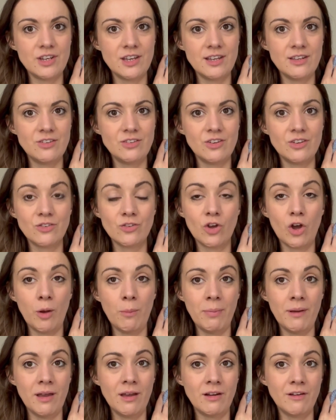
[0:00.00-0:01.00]
It's just got a
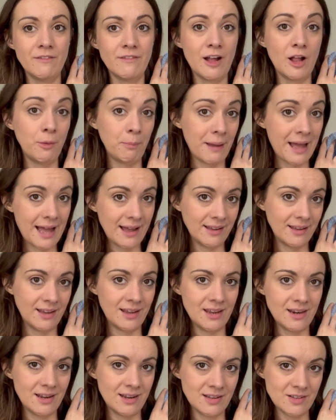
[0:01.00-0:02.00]
bit of alpaca
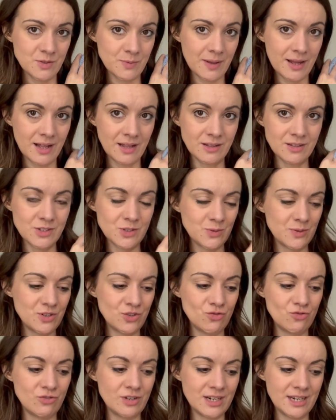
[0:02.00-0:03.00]
in it as well, so
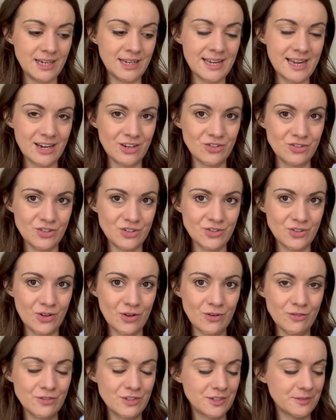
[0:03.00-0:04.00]
it's really extra
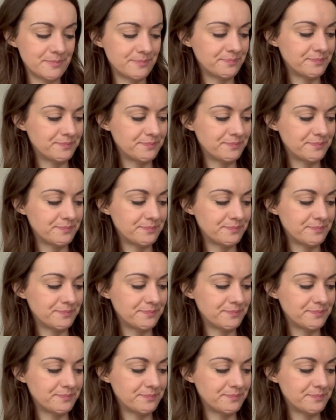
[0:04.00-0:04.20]
soft.